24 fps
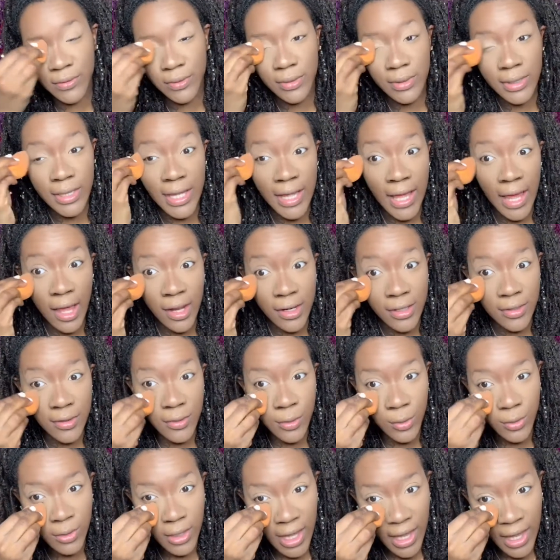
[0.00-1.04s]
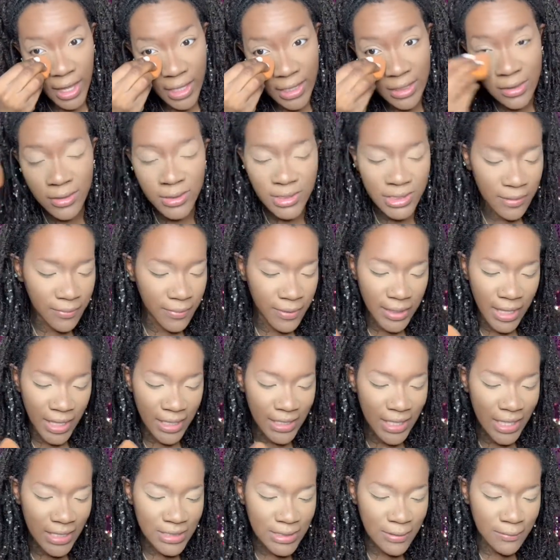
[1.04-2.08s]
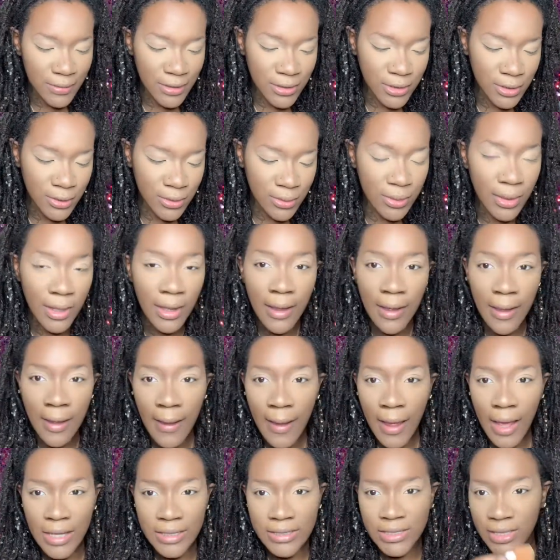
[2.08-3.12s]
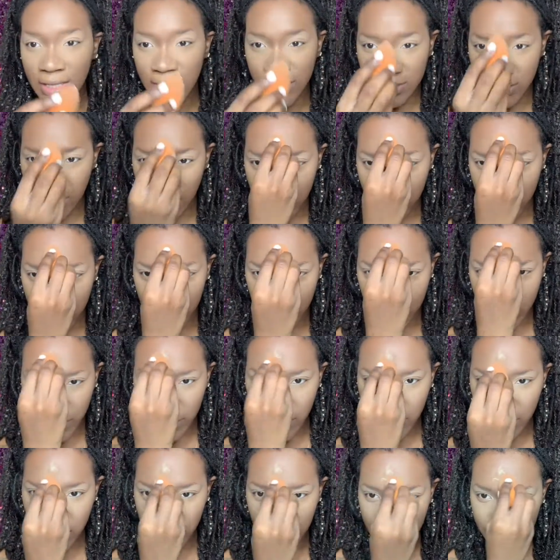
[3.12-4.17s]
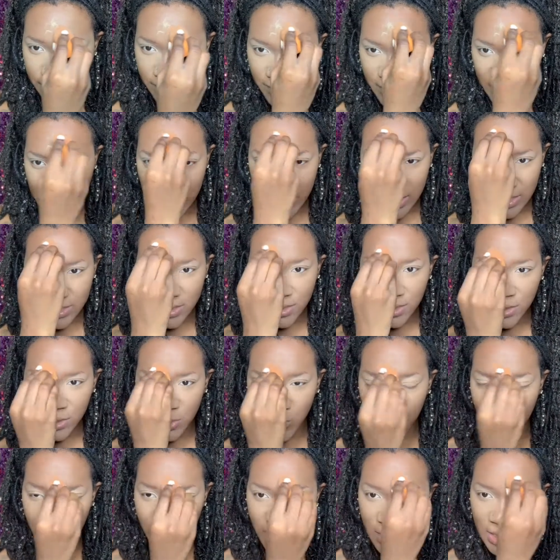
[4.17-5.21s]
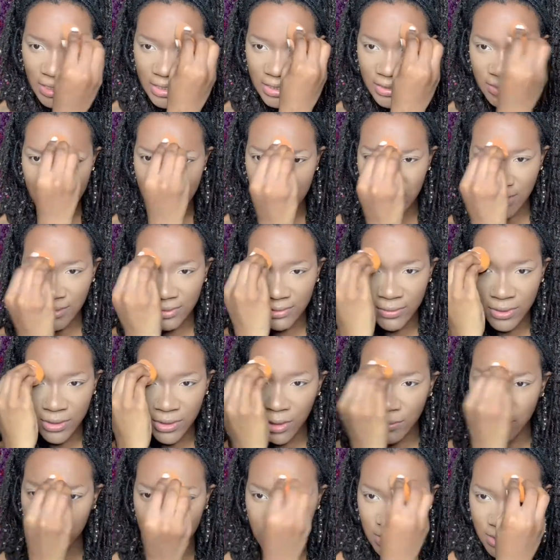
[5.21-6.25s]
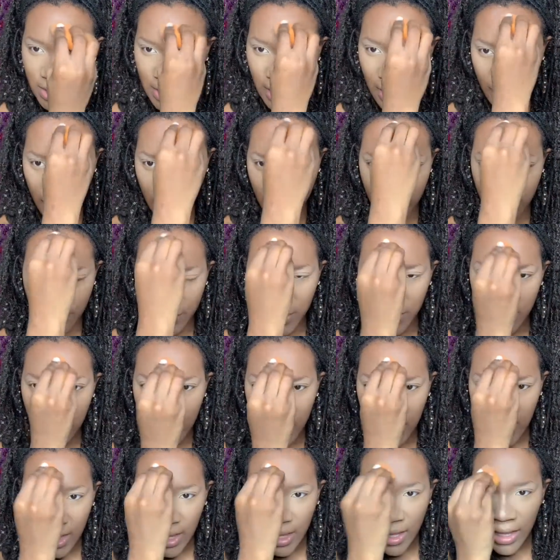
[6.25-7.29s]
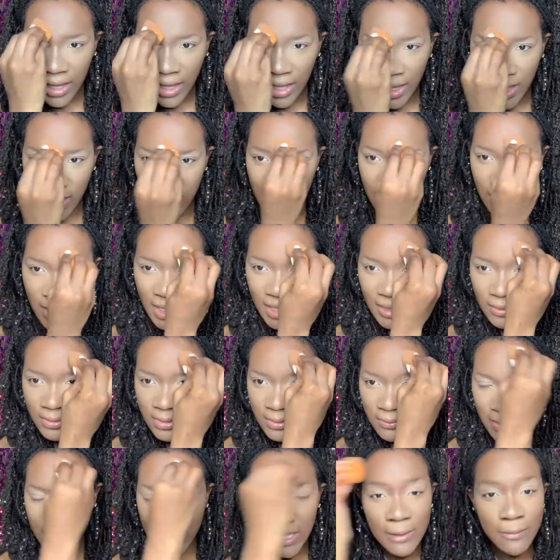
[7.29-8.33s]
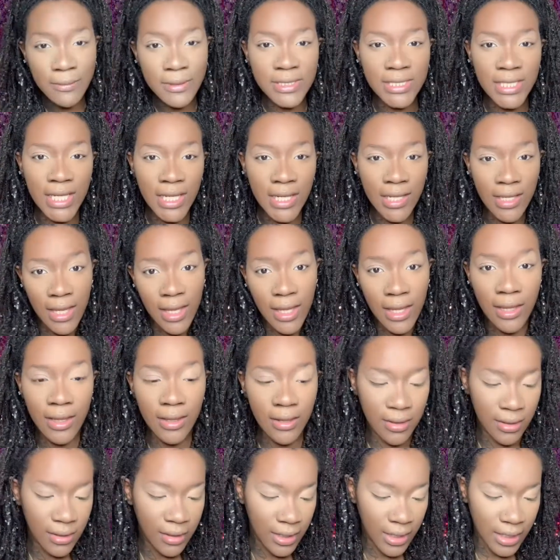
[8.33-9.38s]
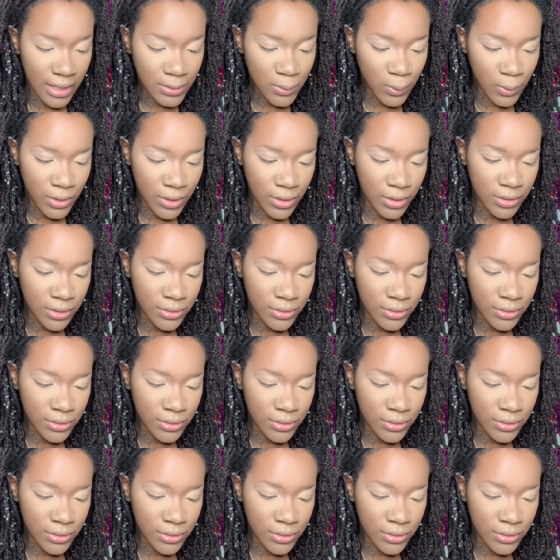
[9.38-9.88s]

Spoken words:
Like, how do you do that? It used to be like that to me too until I started doing it. It's super easy, saves me so much time, and it helps me keep a steady hand as well.